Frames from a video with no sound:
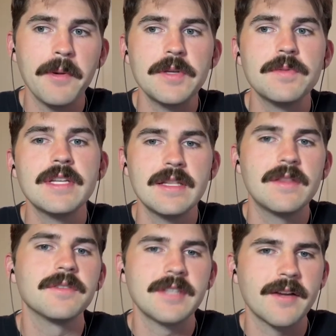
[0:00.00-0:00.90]
But you need
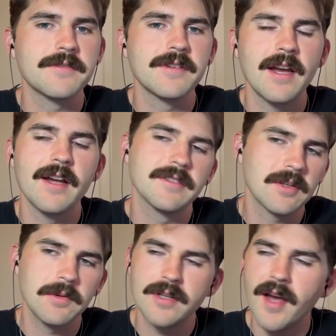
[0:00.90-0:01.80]
those extra guys,
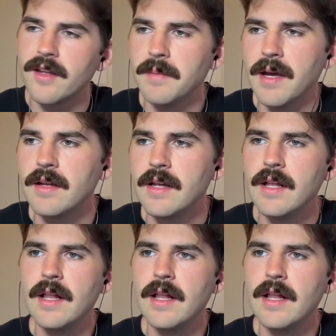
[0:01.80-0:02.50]
like we're talking about,